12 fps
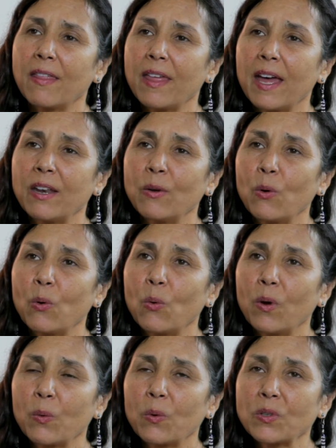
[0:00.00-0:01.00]
that
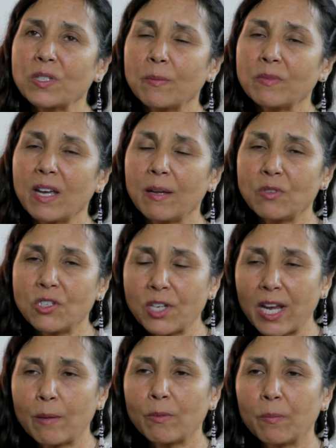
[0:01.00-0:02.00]
we will sometimes
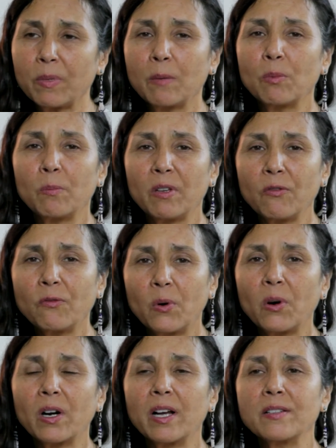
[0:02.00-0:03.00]
shame the people
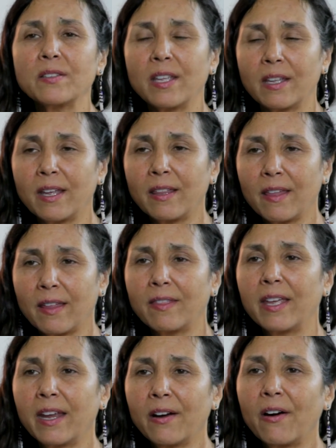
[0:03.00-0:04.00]
before us, thinking that
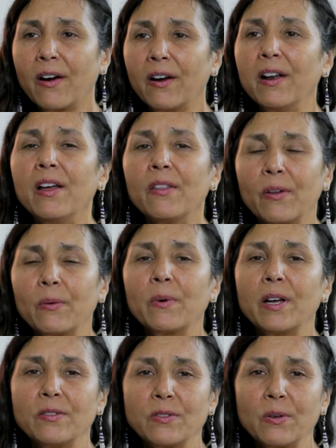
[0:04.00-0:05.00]
they are the
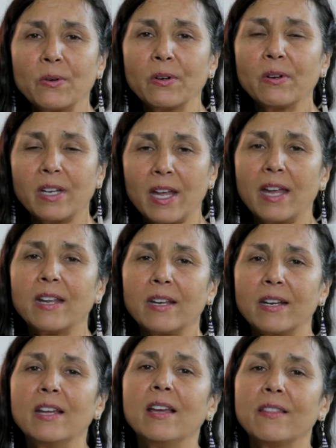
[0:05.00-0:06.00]
ones who
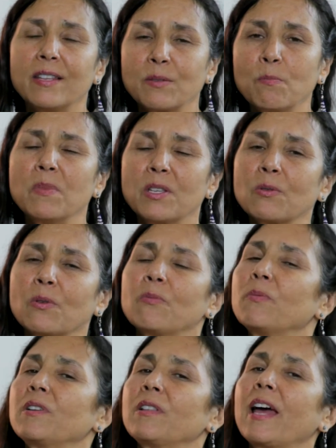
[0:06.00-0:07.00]
created this
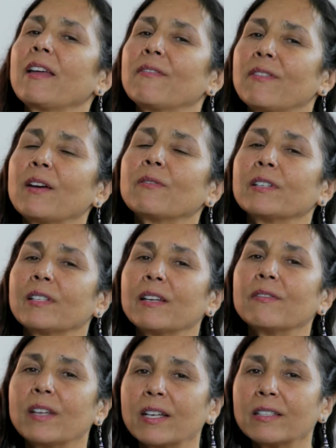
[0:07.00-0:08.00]
miserable life that we're
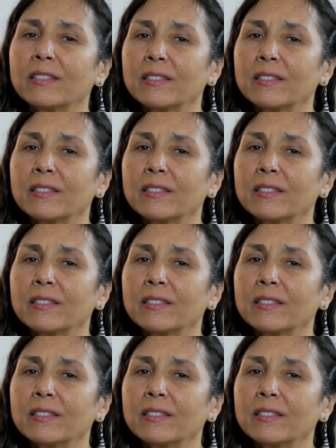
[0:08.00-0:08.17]
living.